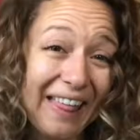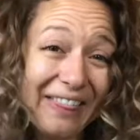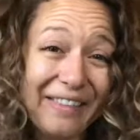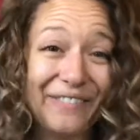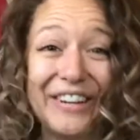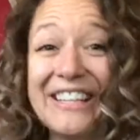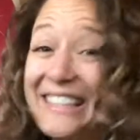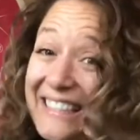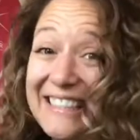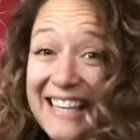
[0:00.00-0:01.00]
The
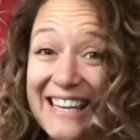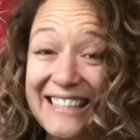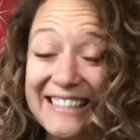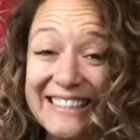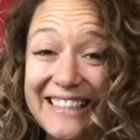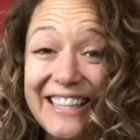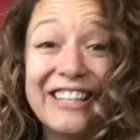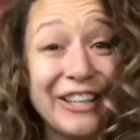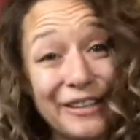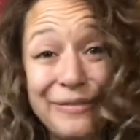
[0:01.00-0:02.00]
verdict is in.
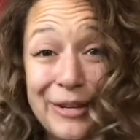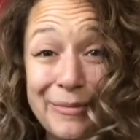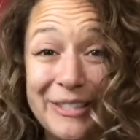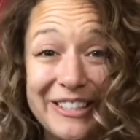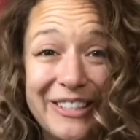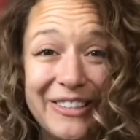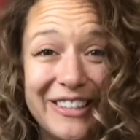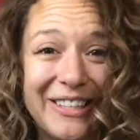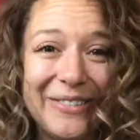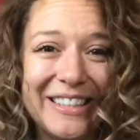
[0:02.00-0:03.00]
Curlformers
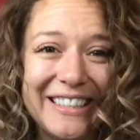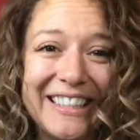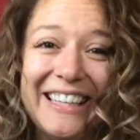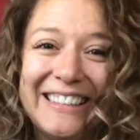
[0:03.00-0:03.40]
totally work.